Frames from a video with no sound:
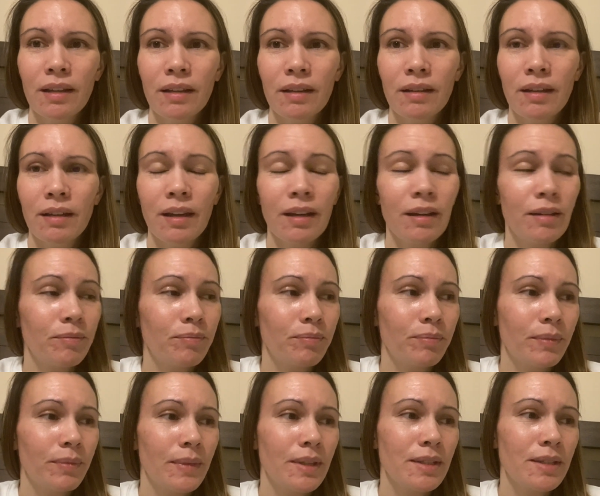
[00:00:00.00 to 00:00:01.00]
yeah,
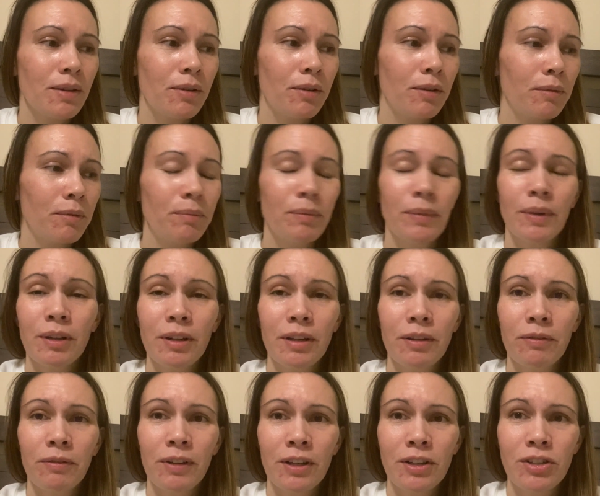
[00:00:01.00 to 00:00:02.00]
so I'm gonna
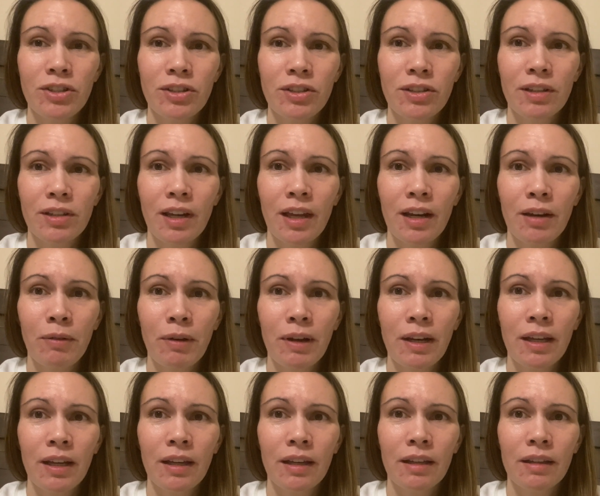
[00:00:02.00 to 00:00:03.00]
finish getting
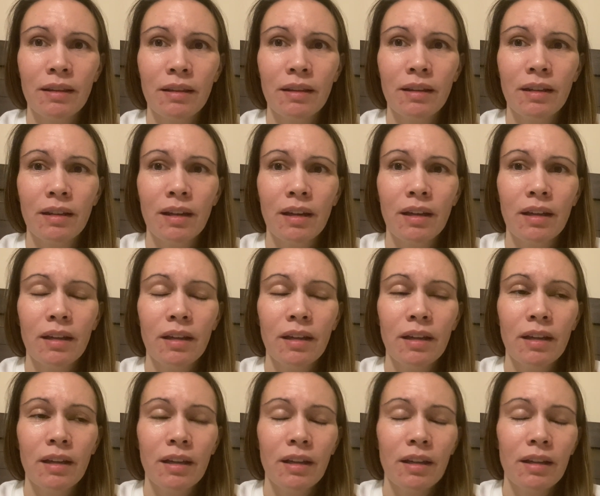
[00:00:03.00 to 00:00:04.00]
ready and
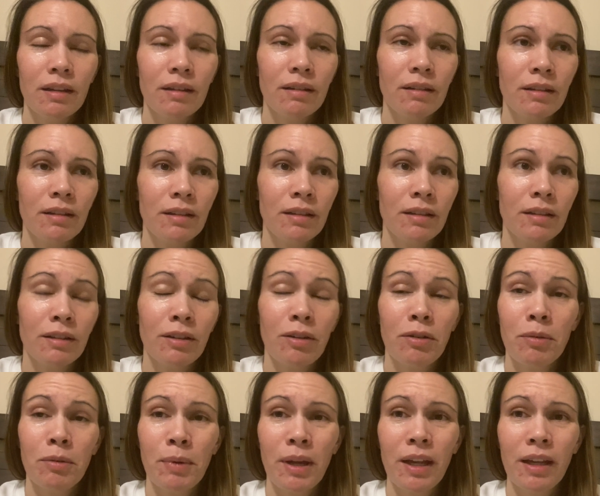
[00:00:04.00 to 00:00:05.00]
go to
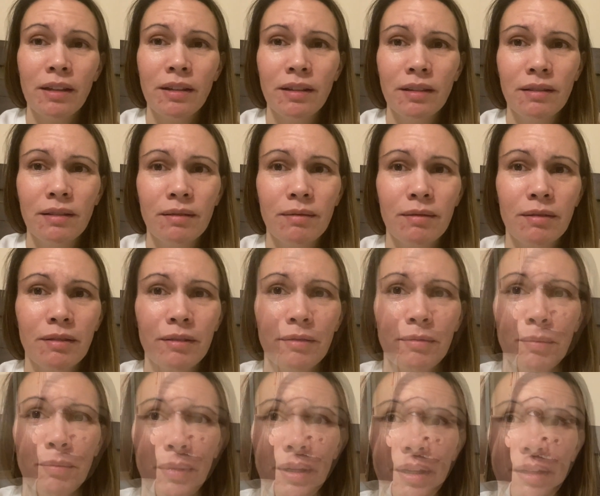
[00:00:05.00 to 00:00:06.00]
bed.
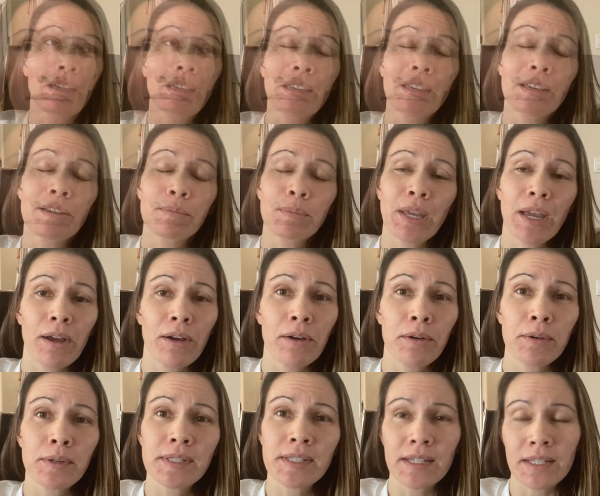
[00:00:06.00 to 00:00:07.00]
I am
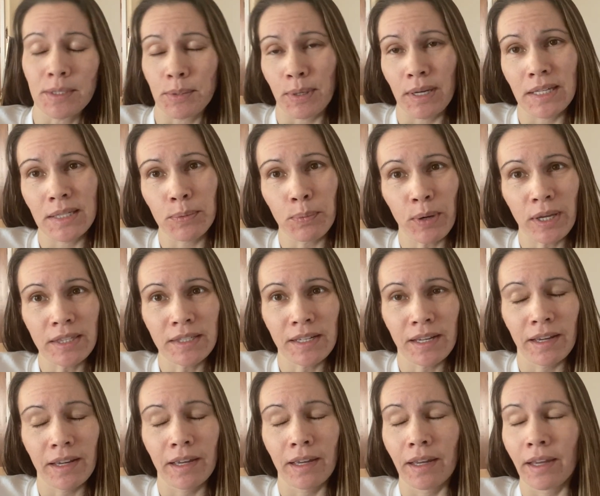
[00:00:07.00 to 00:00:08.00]
now 6 weeks one
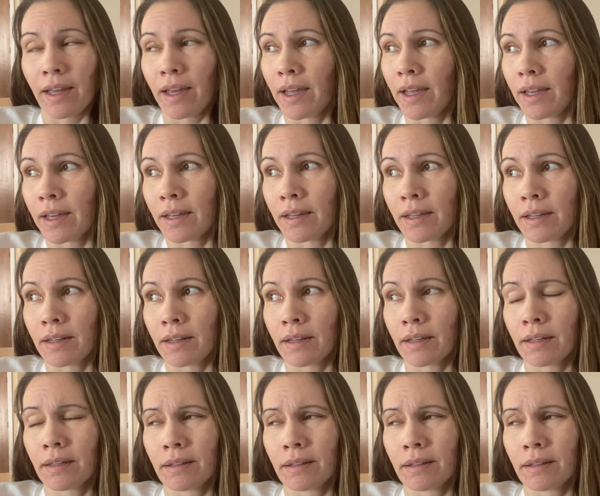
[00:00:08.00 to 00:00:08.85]
day, and